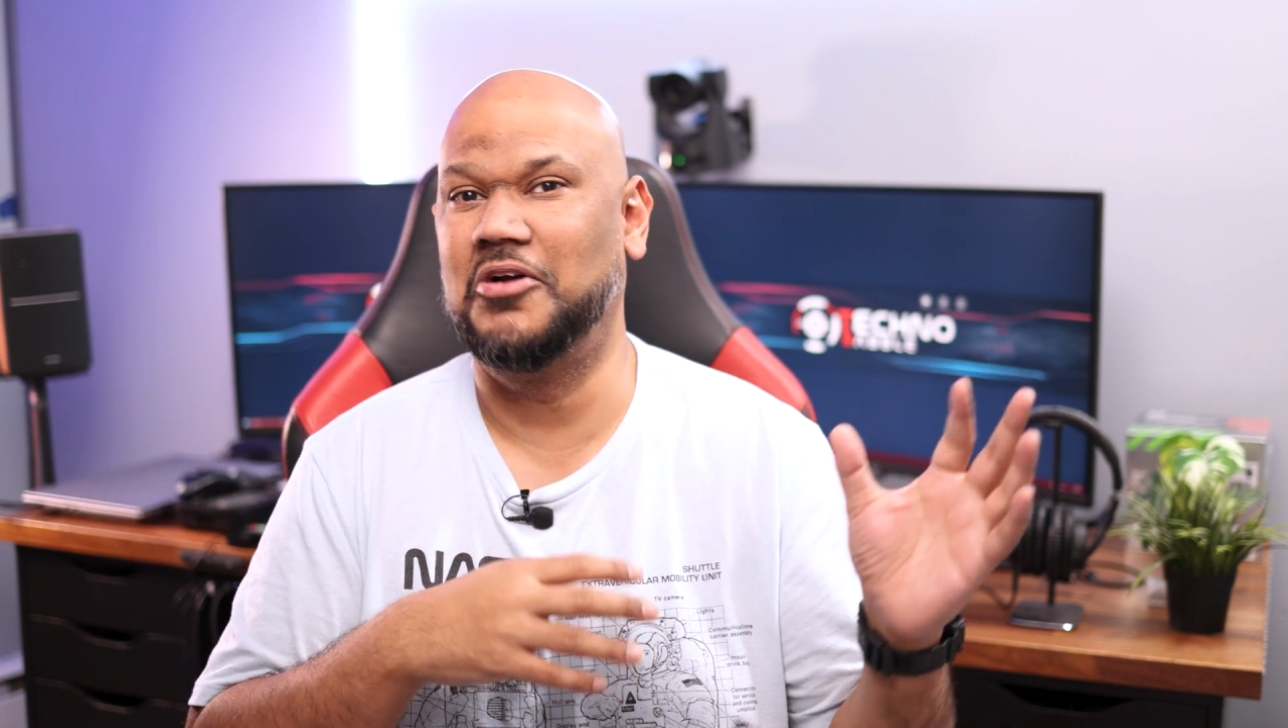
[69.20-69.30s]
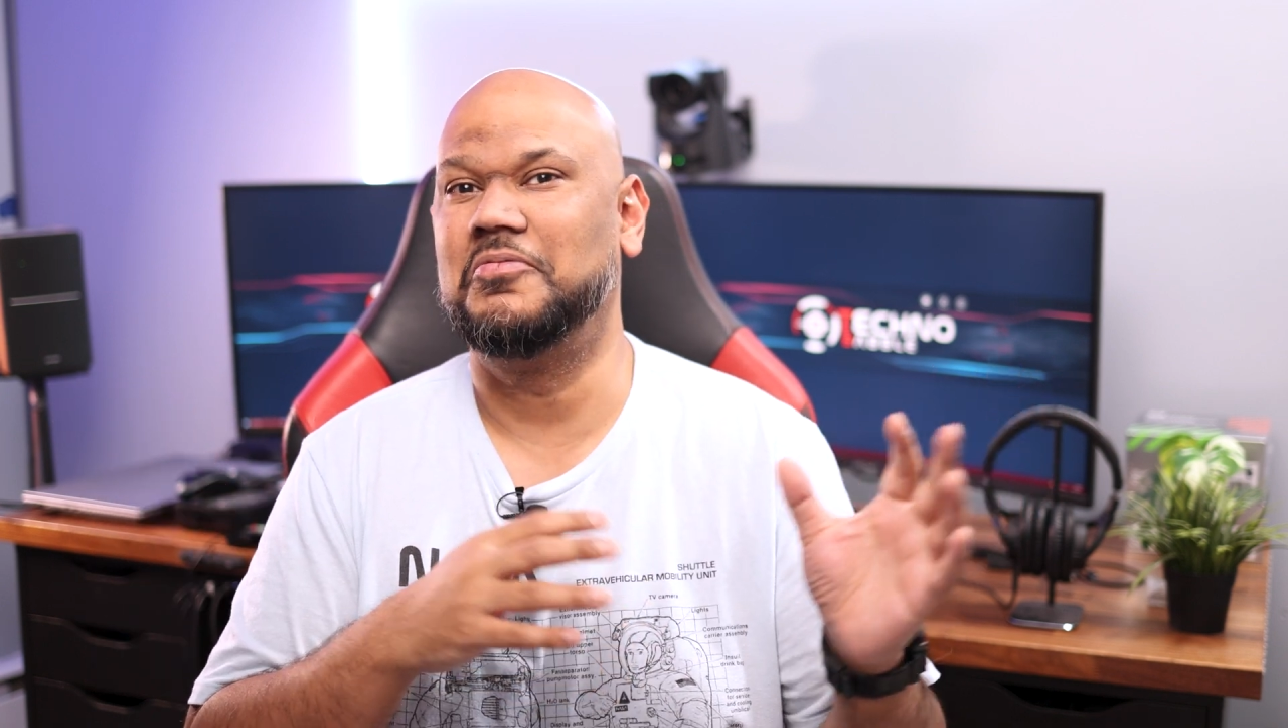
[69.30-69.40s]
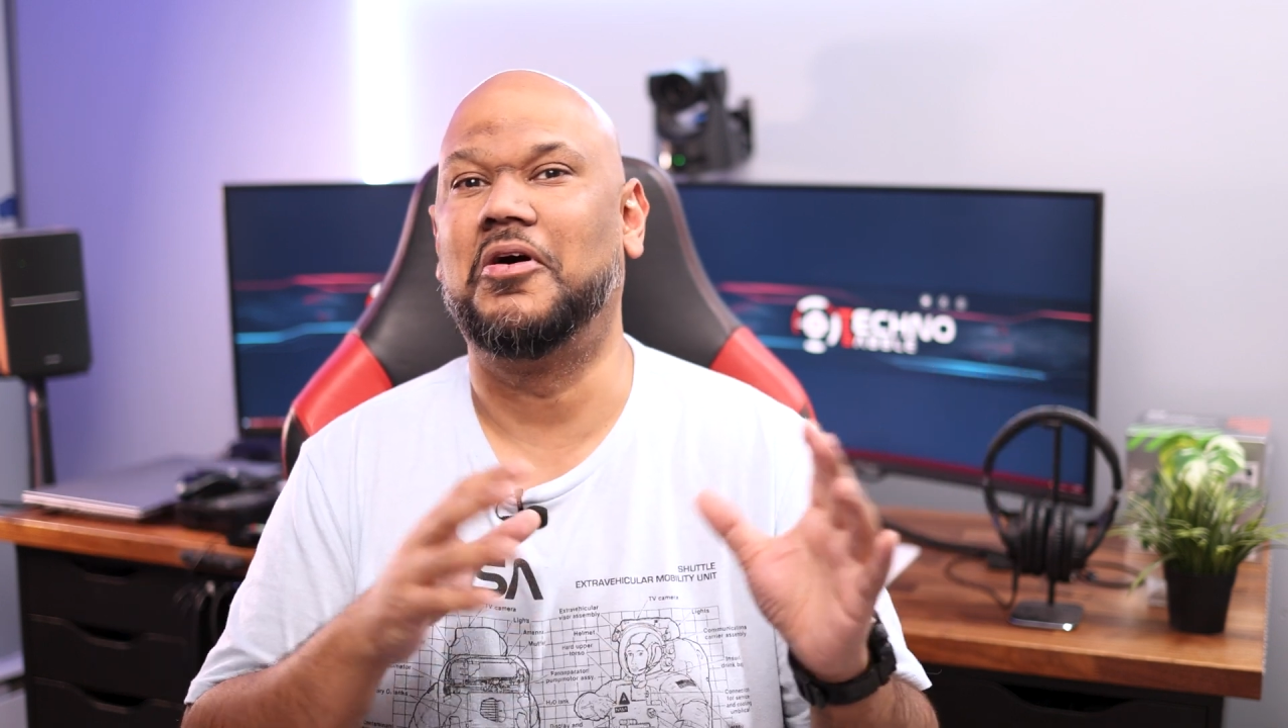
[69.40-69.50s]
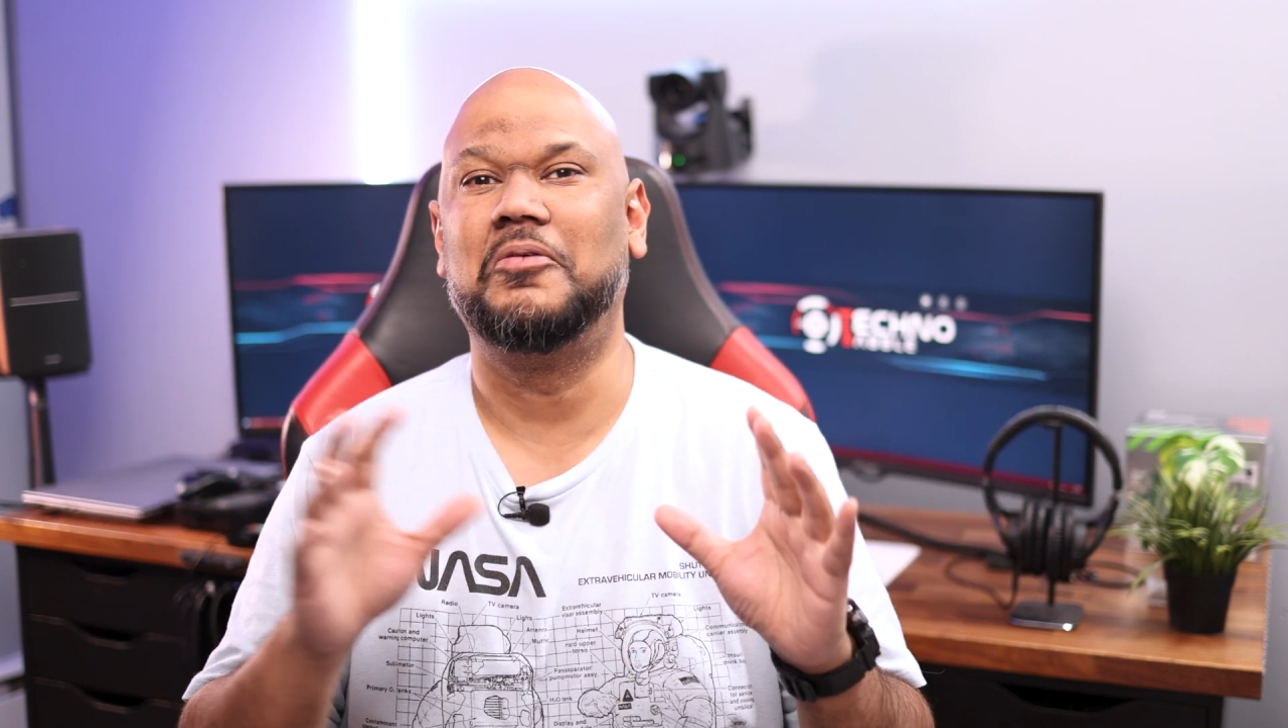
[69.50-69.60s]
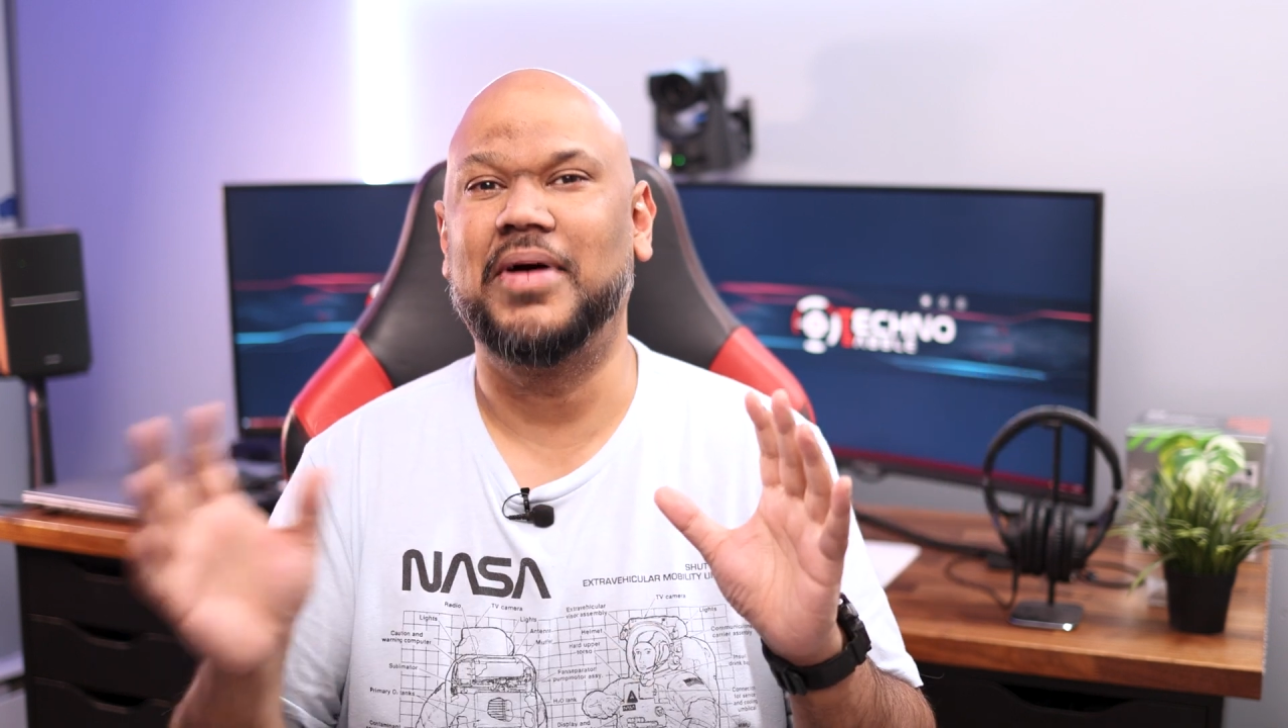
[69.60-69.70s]

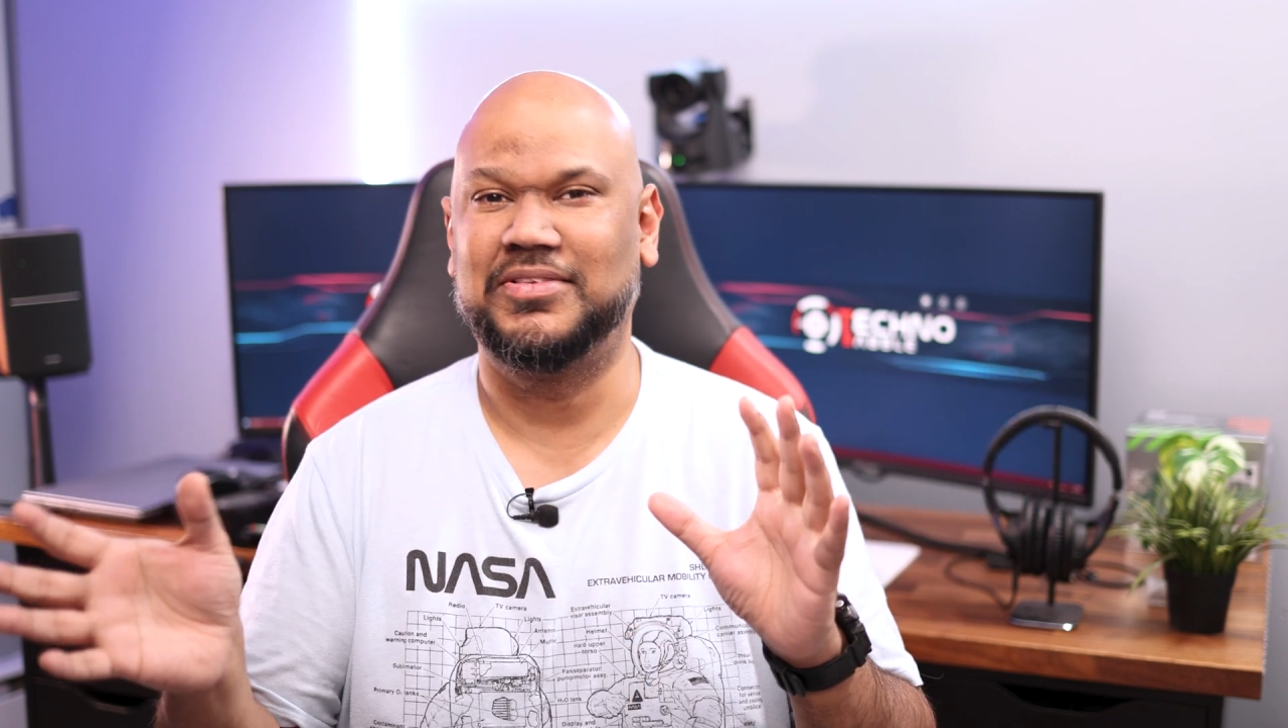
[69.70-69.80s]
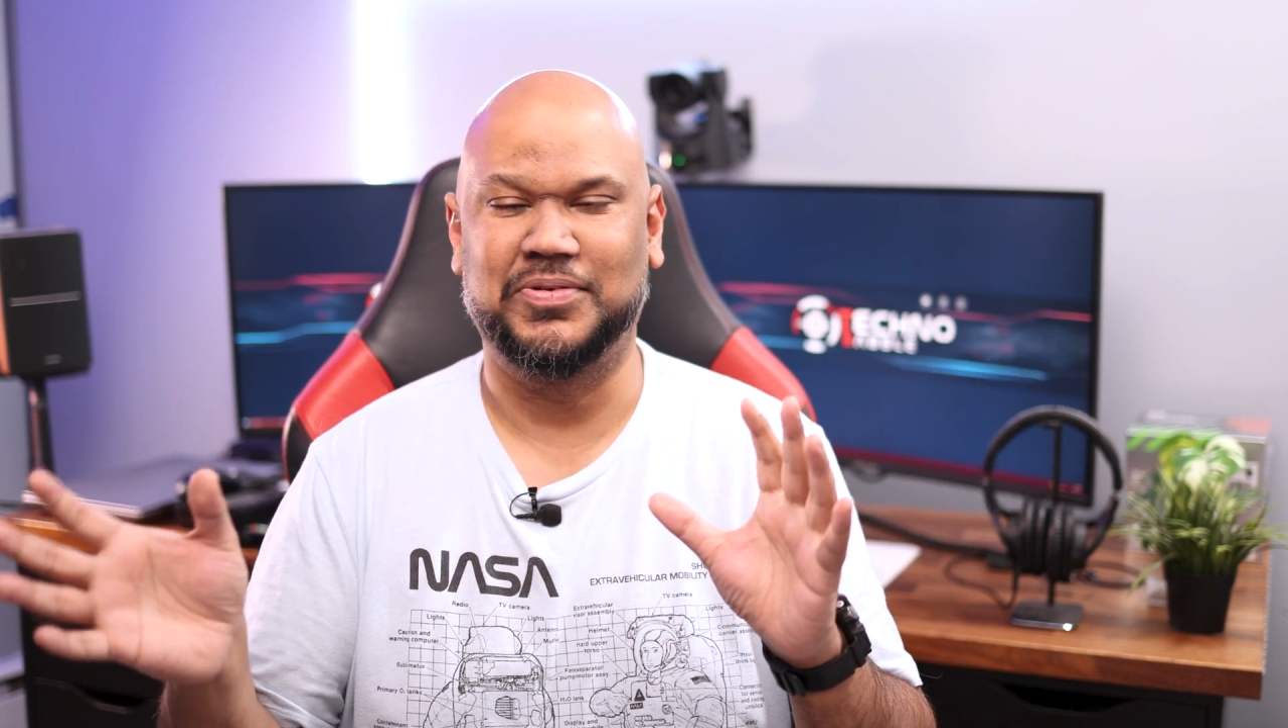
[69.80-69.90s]
on all my